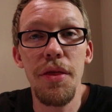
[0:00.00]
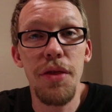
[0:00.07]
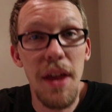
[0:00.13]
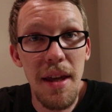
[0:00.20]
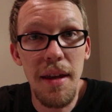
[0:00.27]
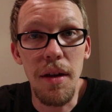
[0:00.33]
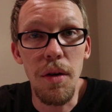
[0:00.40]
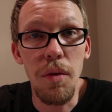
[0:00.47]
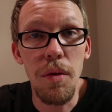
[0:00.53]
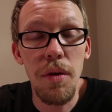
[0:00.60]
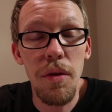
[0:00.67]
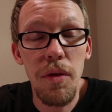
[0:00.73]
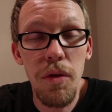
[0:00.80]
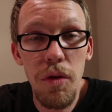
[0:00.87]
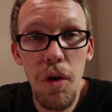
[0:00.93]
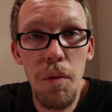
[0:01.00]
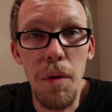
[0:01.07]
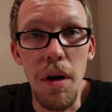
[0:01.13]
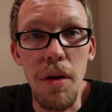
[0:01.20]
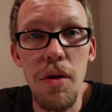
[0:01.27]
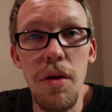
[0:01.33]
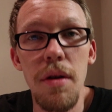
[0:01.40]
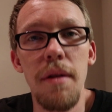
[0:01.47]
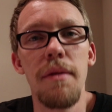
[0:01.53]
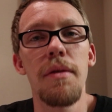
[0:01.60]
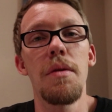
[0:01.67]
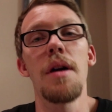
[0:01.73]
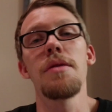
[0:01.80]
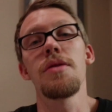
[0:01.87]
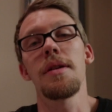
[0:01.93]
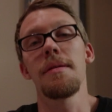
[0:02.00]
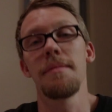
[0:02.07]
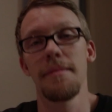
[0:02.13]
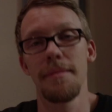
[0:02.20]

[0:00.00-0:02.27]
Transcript: Thank you so much for watching.